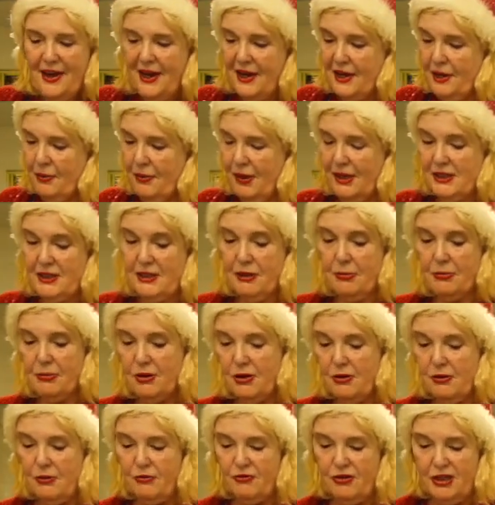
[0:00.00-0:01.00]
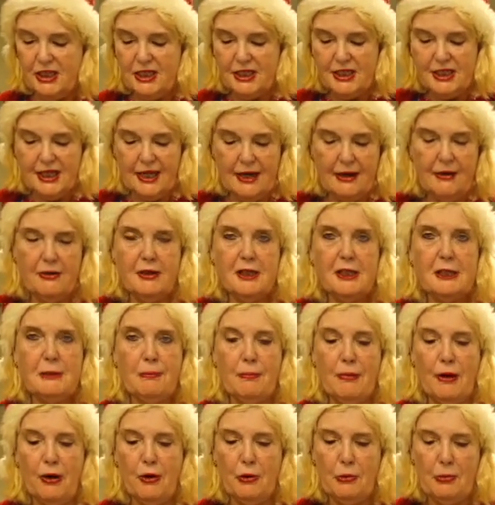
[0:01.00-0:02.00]
Anyway, so I'm going to rinse out
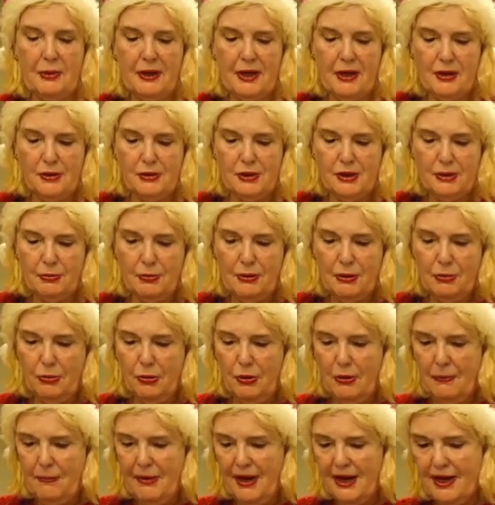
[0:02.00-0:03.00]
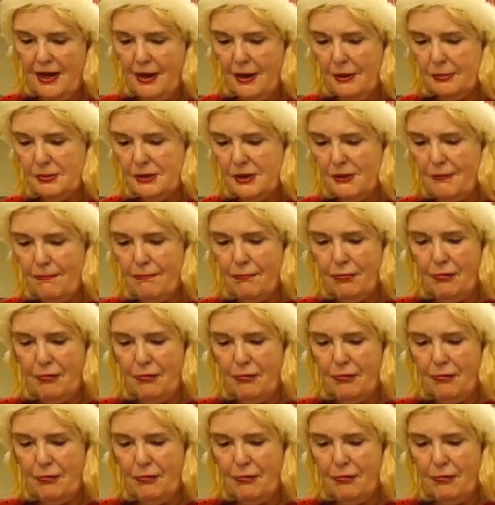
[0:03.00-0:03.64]
this bowl because we want to make up some